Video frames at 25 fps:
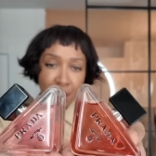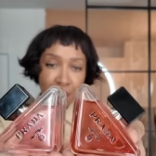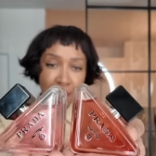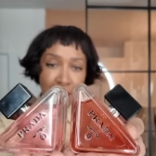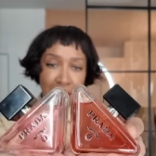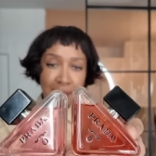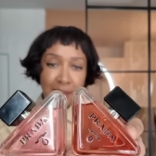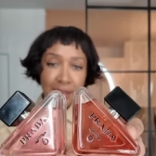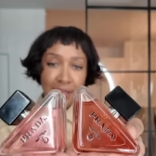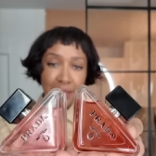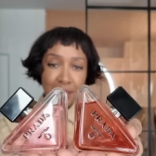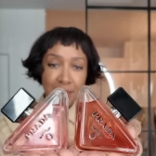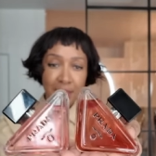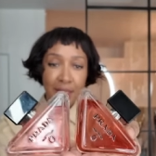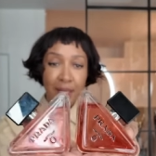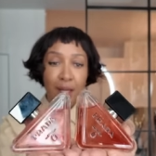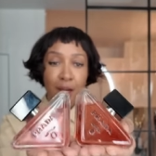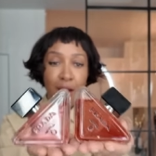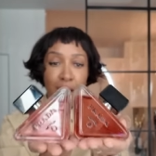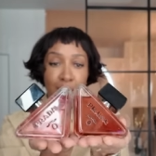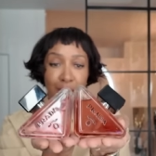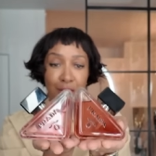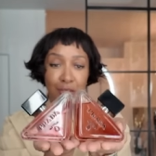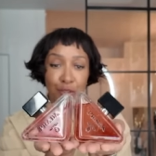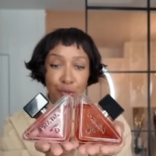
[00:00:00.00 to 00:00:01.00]
I think it's getting
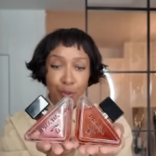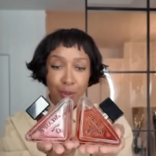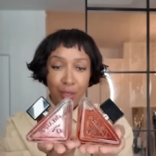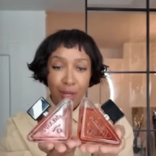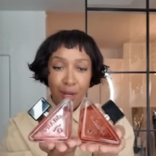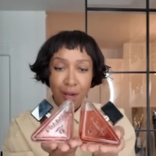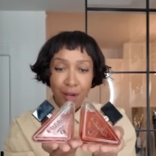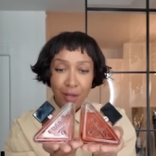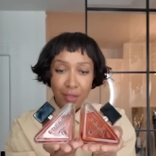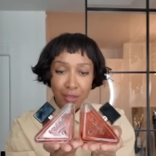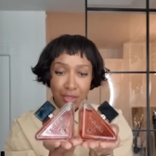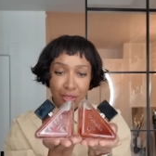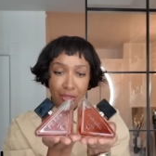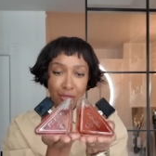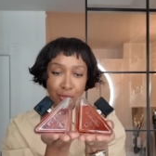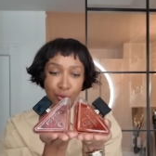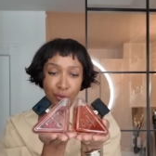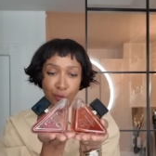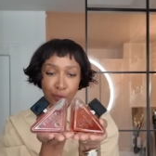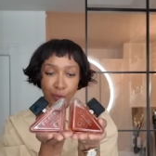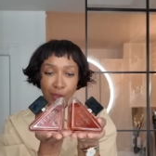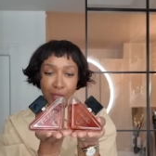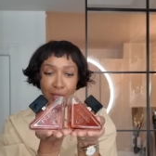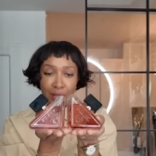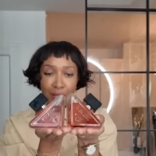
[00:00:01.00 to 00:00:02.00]
harder and harder to
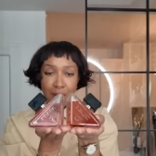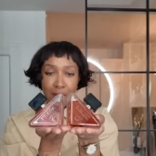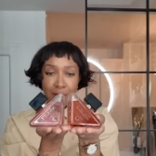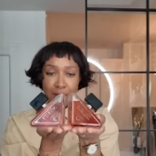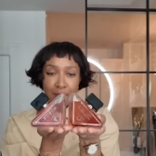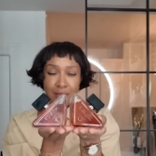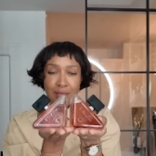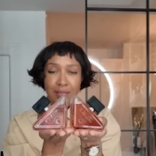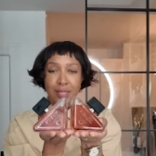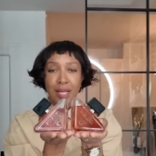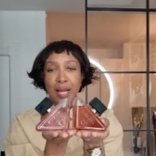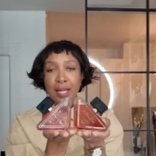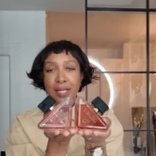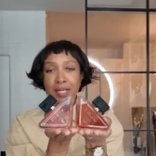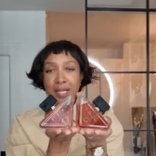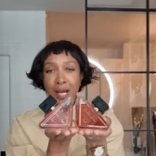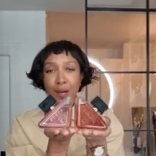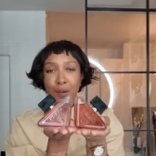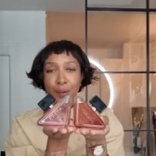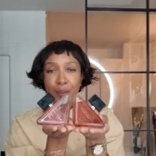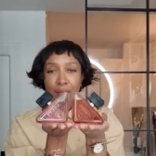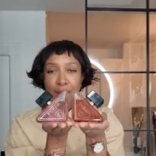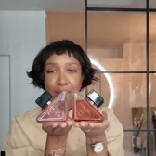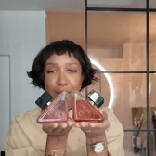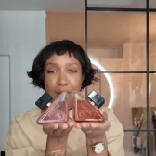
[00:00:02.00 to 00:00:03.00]
sort of stand
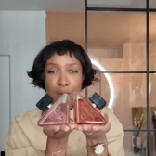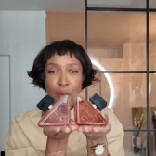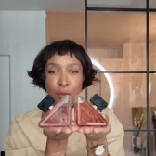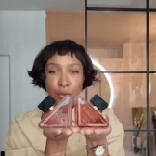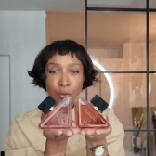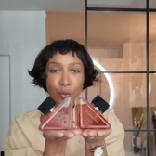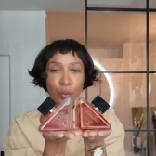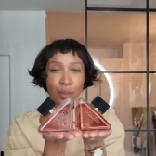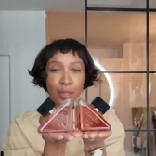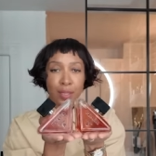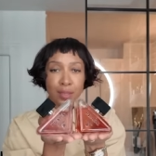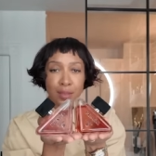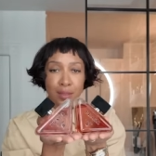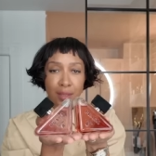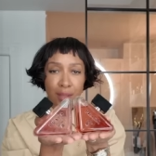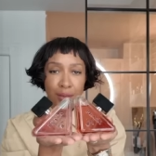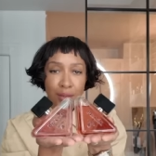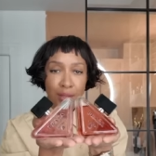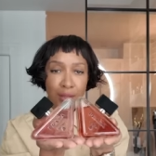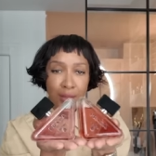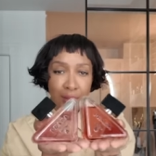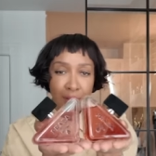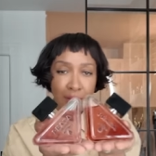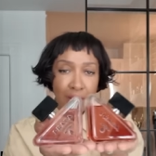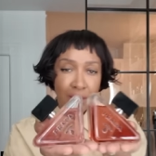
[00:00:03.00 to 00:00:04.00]
out against the noise, and I
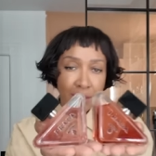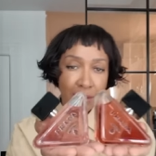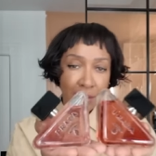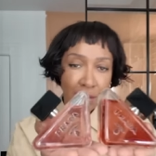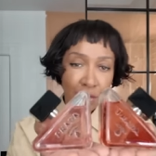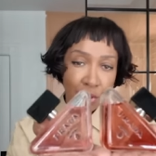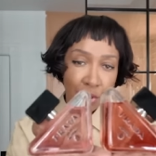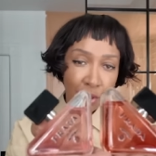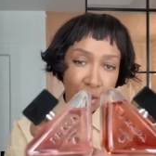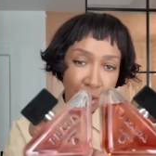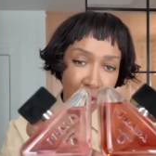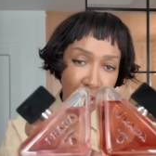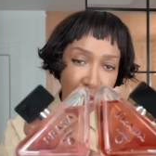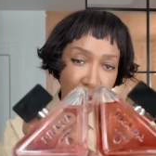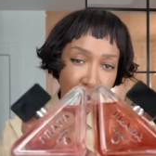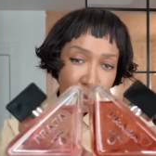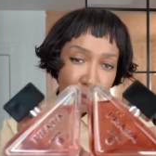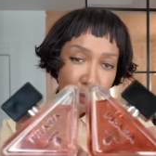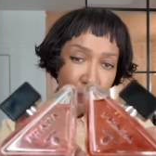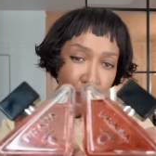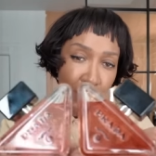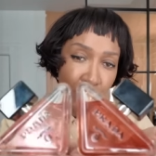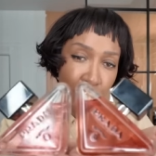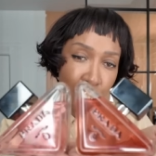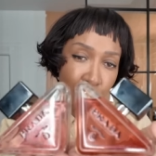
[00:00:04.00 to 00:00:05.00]
think that this is such a
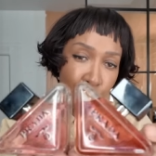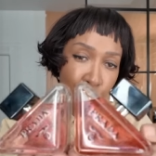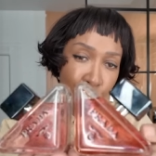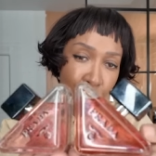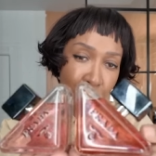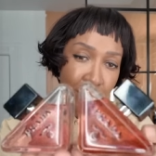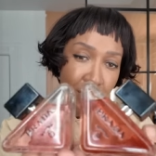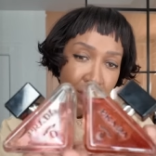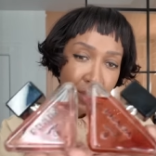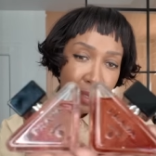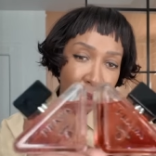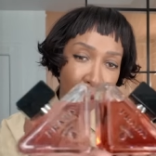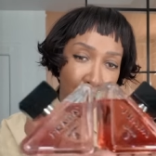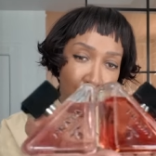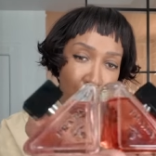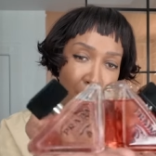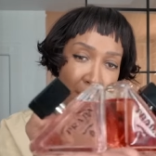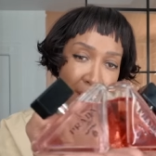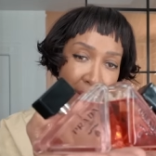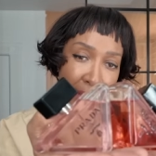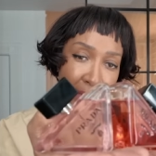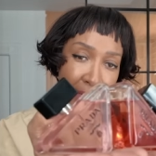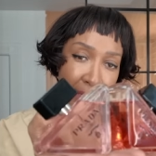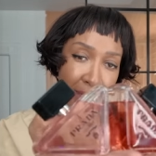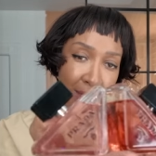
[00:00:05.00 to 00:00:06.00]
sort of interesting
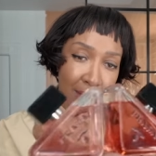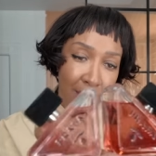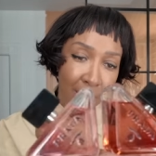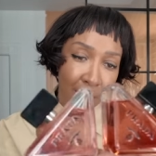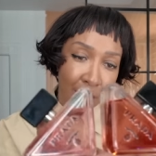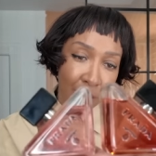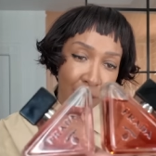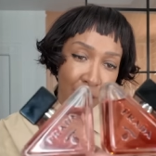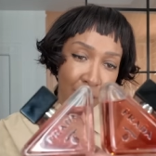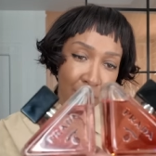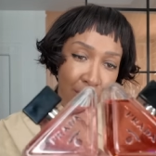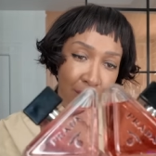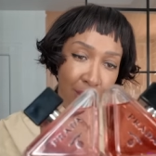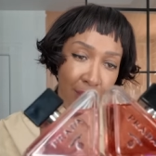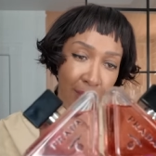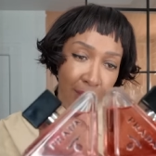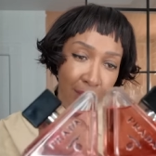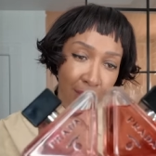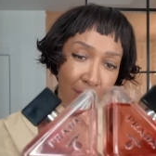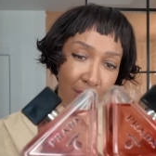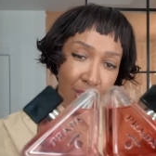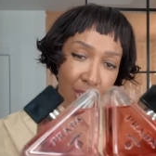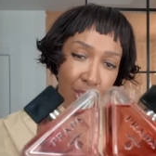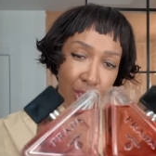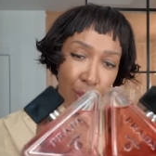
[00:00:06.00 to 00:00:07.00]
way to
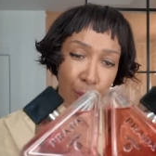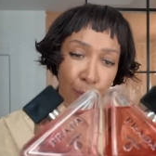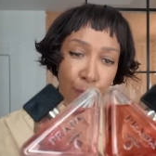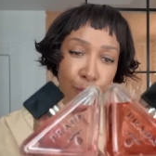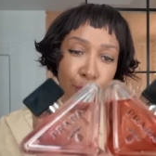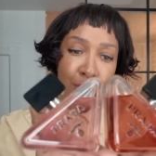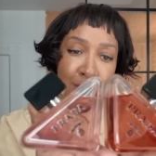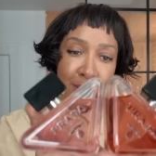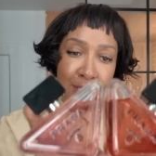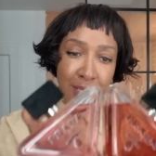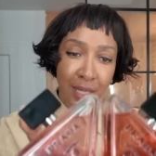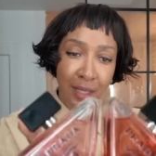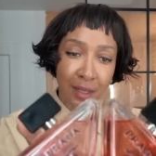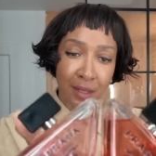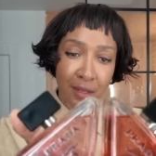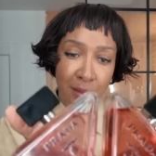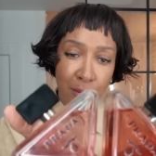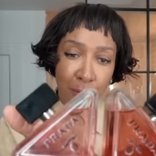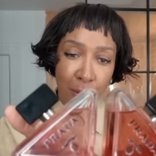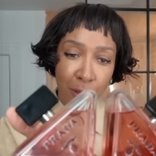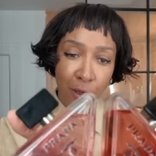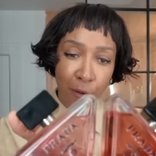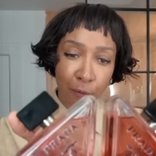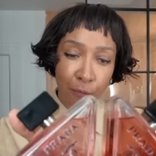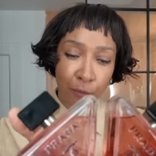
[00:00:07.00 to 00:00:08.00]
like, you know, present
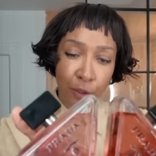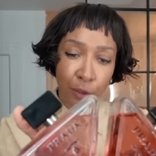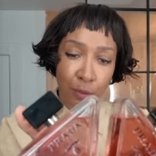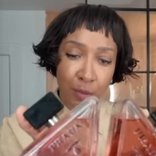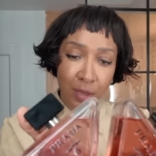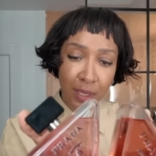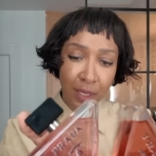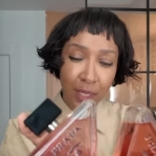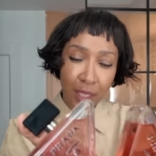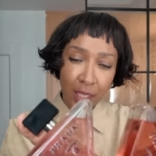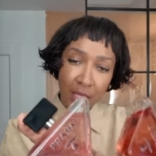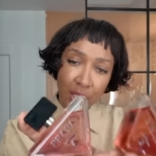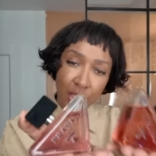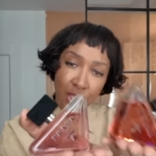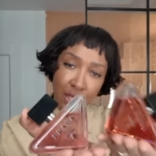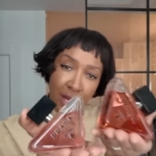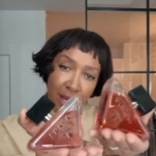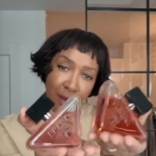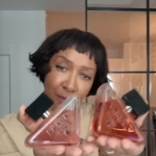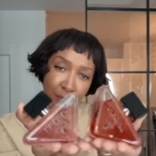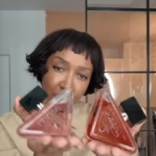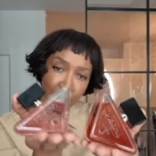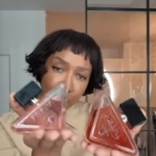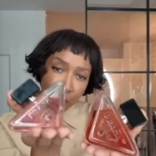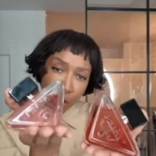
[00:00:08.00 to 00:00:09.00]
perfumes, and they each
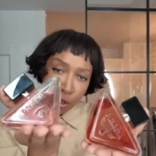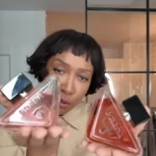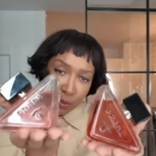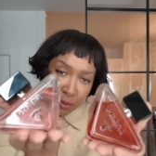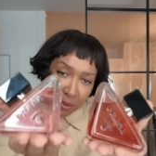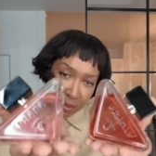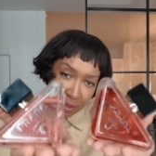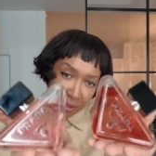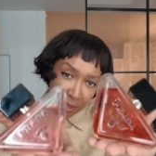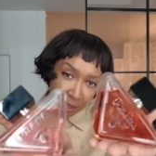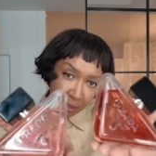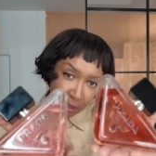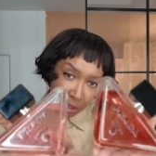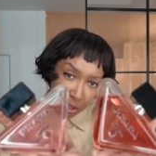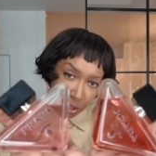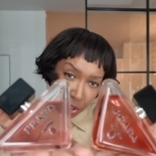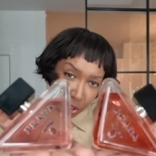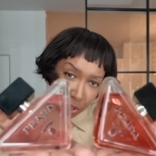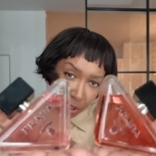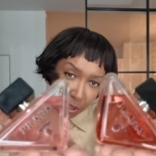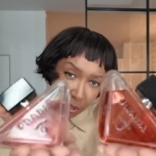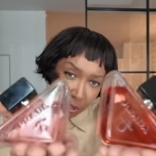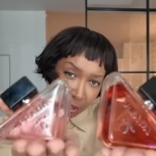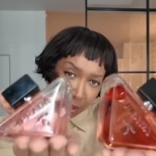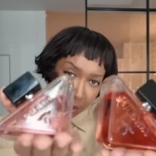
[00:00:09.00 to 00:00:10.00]
have their own
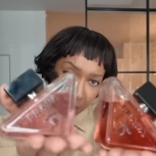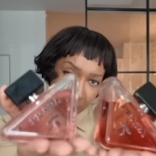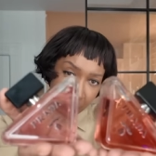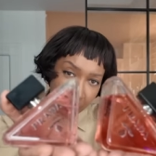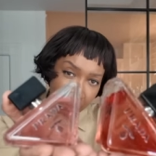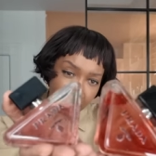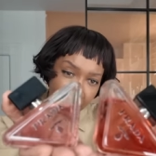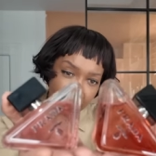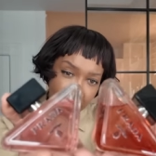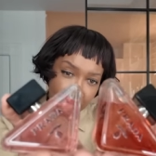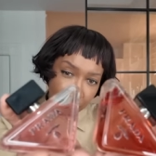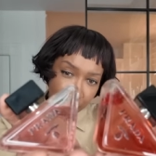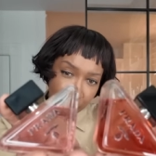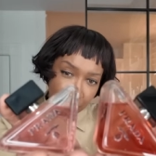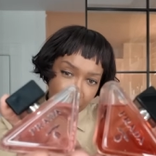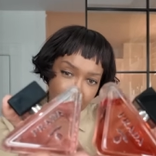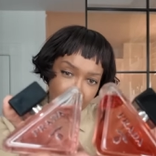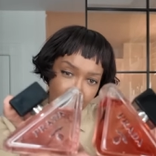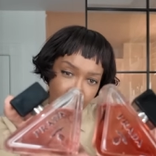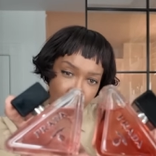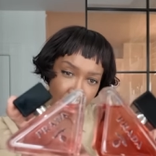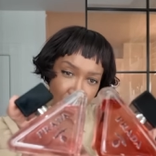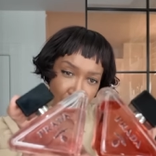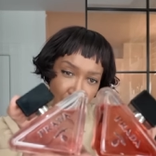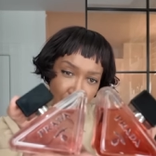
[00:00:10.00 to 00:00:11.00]
signature kind of
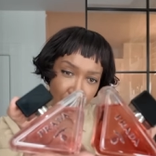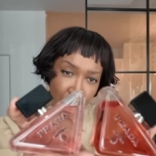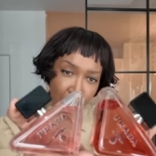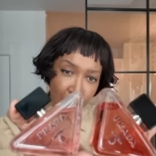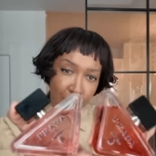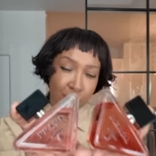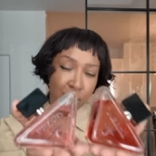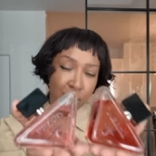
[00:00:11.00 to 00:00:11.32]
scent to them.